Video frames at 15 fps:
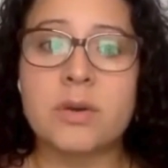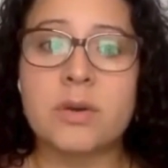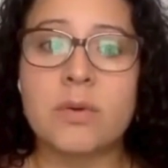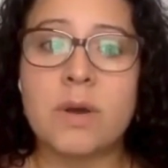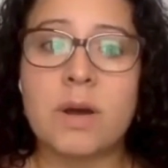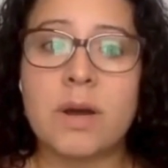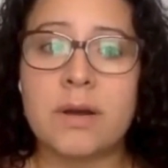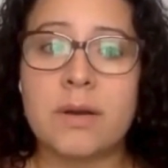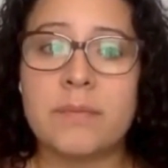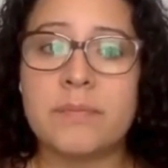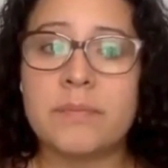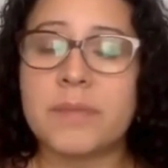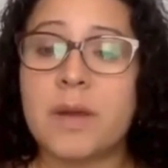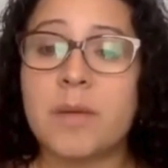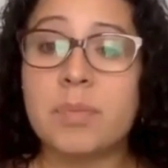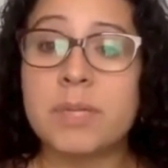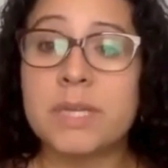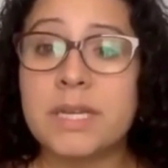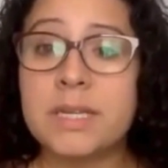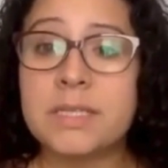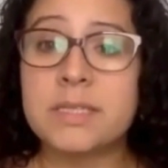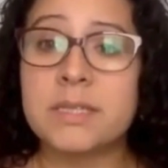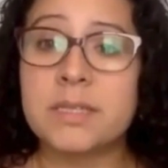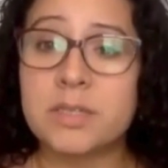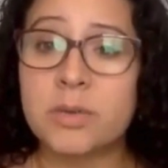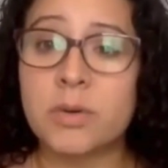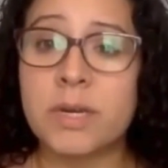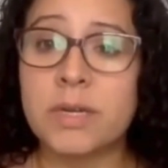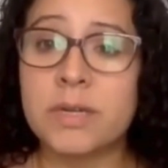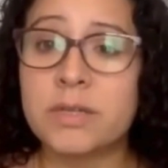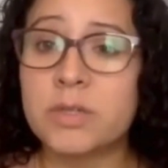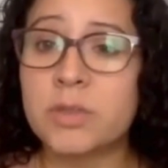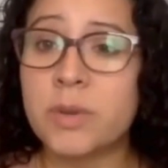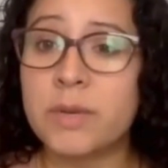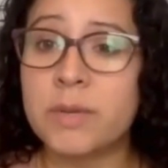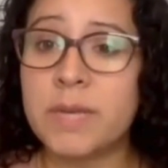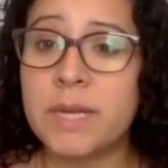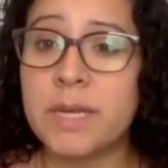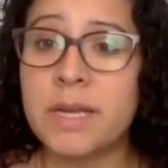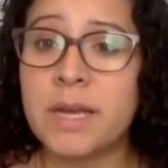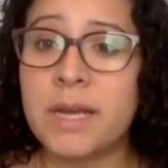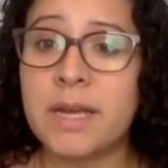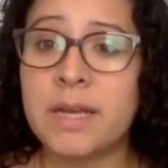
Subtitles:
So please join me